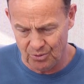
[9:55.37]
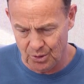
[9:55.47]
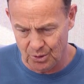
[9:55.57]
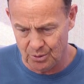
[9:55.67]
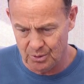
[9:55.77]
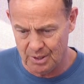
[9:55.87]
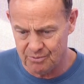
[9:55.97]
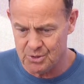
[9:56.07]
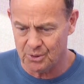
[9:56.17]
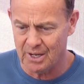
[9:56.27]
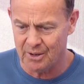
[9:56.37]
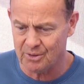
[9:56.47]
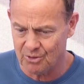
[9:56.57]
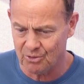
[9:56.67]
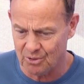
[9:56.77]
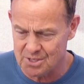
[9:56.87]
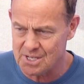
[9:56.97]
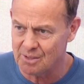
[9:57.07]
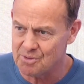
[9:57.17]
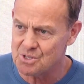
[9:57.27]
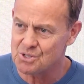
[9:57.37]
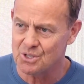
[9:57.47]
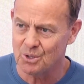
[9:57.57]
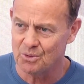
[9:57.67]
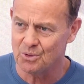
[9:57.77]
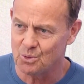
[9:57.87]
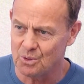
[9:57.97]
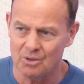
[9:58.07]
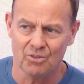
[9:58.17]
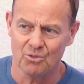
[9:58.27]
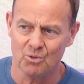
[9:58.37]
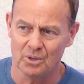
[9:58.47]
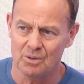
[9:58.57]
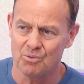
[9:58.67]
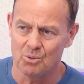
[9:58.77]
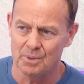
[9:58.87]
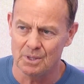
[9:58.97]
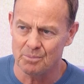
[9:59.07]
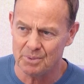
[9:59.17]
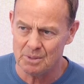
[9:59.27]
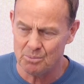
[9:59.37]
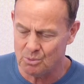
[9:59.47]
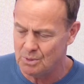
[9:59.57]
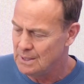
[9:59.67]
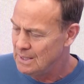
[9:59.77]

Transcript: you have two characters on a television show with an audience of 24 million people,